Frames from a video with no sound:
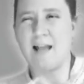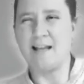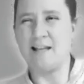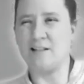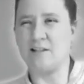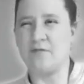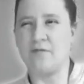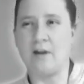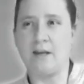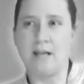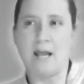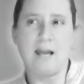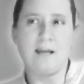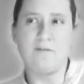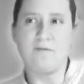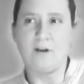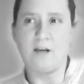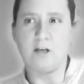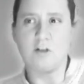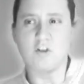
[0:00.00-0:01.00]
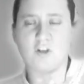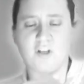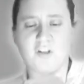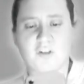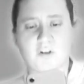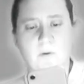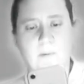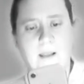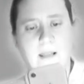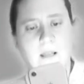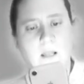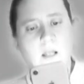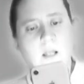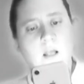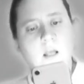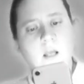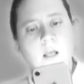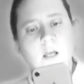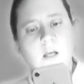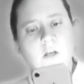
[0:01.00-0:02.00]
I guess if any financial instrument.
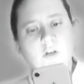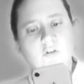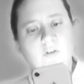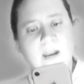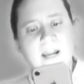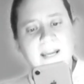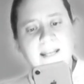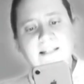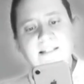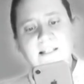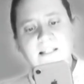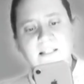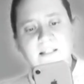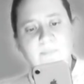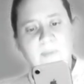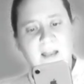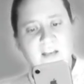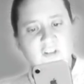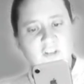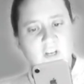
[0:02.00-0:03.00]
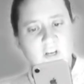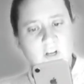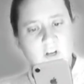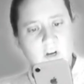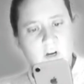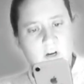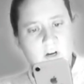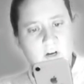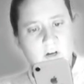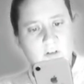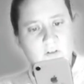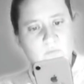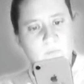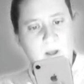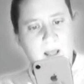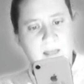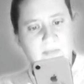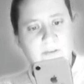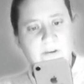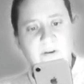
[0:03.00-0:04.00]
Trading suspension occurs
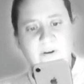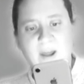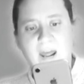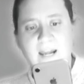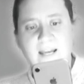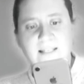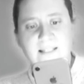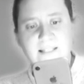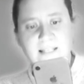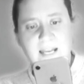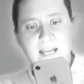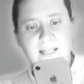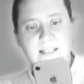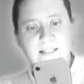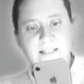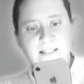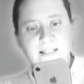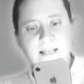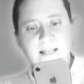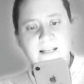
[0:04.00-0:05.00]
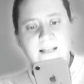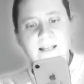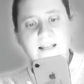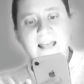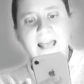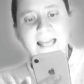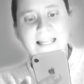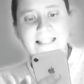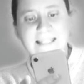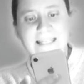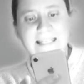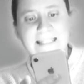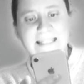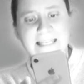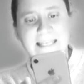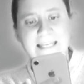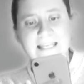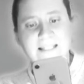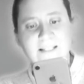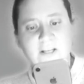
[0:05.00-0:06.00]
when the United States
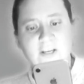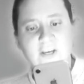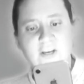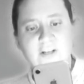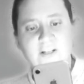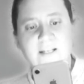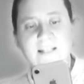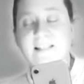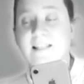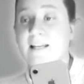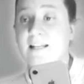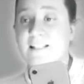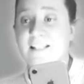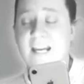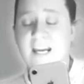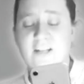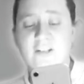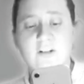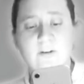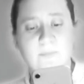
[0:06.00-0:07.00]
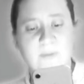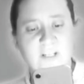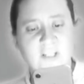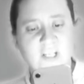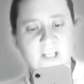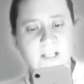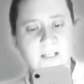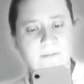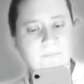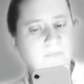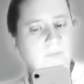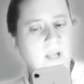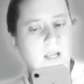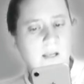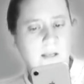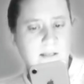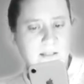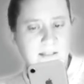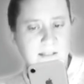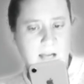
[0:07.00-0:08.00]
SEC, Securities and Exchange Commission,
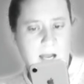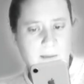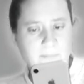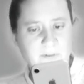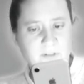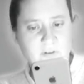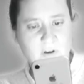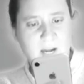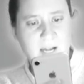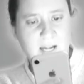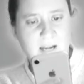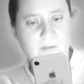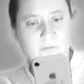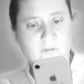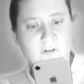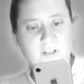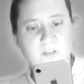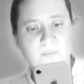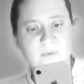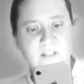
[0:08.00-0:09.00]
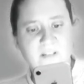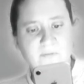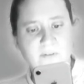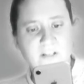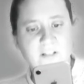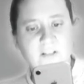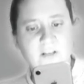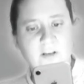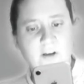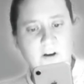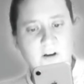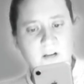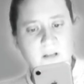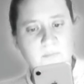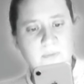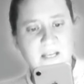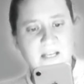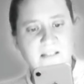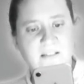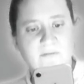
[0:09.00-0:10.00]
stops trading for a specific security
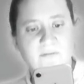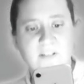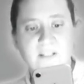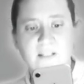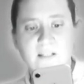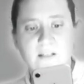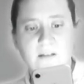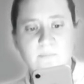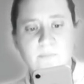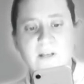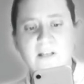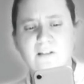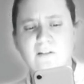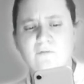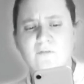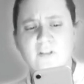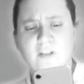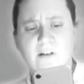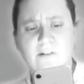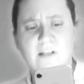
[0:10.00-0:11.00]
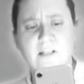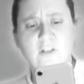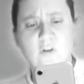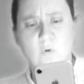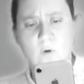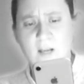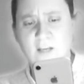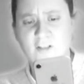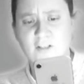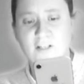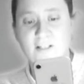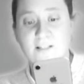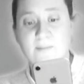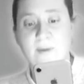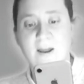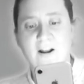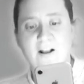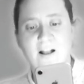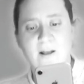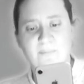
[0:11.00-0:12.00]
because of serious questions
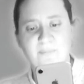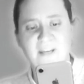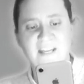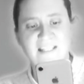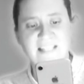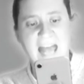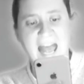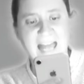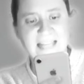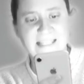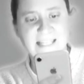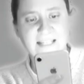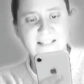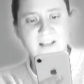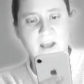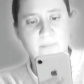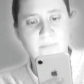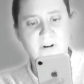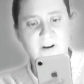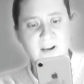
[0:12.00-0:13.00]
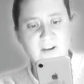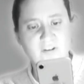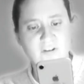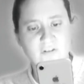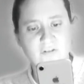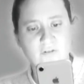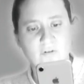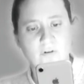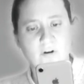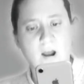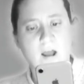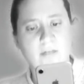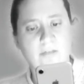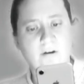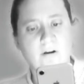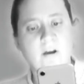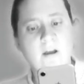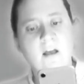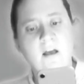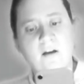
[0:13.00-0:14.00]
about a company's assets, operations, or
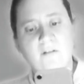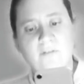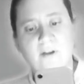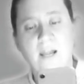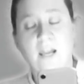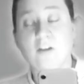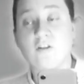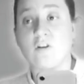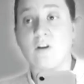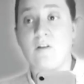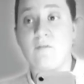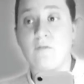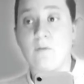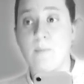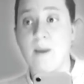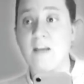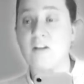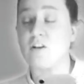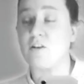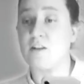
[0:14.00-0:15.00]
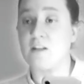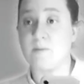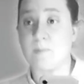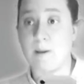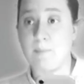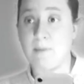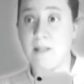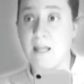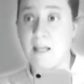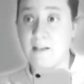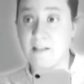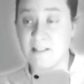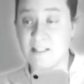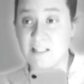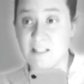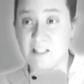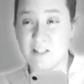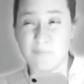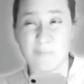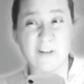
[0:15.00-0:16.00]
other financial information. This might be like a
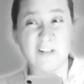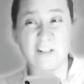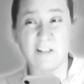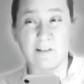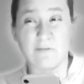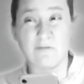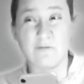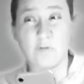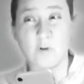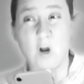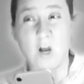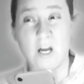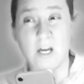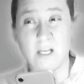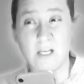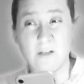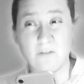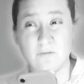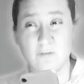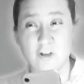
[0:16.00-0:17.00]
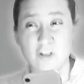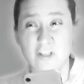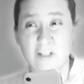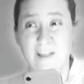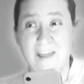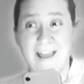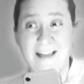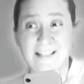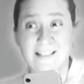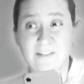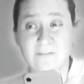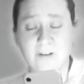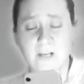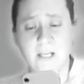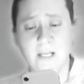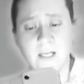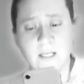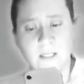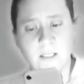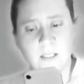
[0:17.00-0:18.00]
suspicion of fraudulent
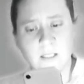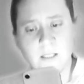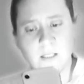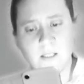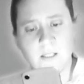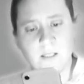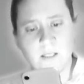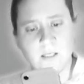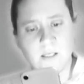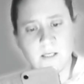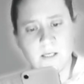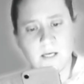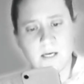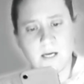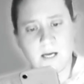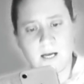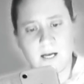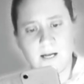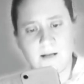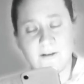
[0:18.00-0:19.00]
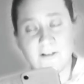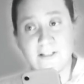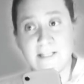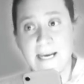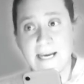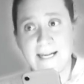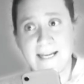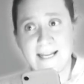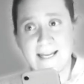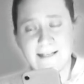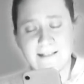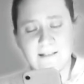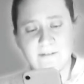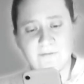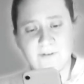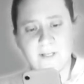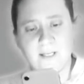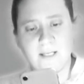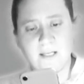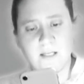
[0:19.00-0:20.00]
activity, shady
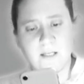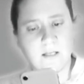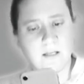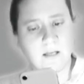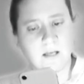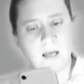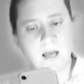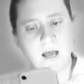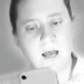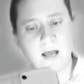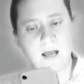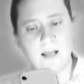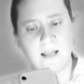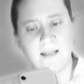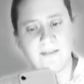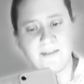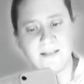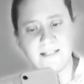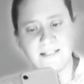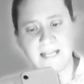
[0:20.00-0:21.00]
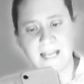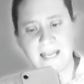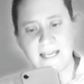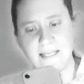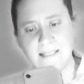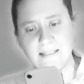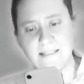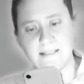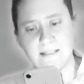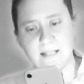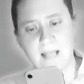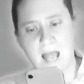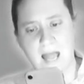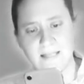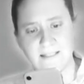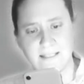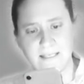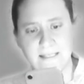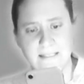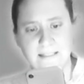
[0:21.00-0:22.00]
activity. In this case, the
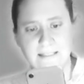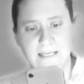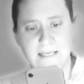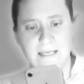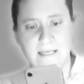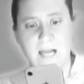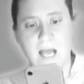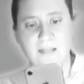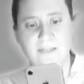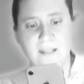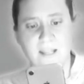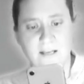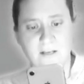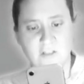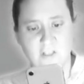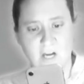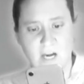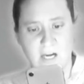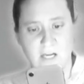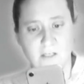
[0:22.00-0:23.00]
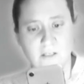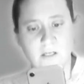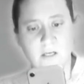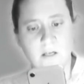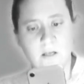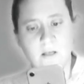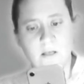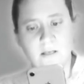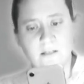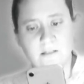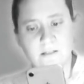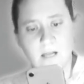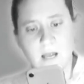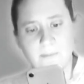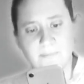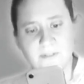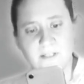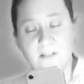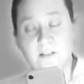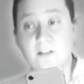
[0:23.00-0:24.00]
SEC, not the exchange,
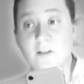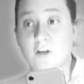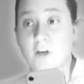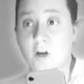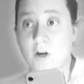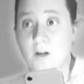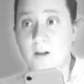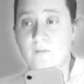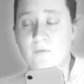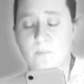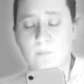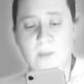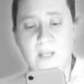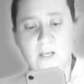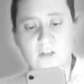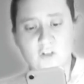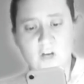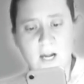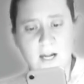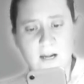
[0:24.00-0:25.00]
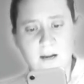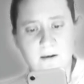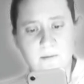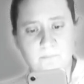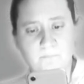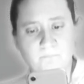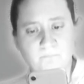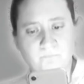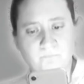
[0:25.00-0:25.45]
stops the security from being traded.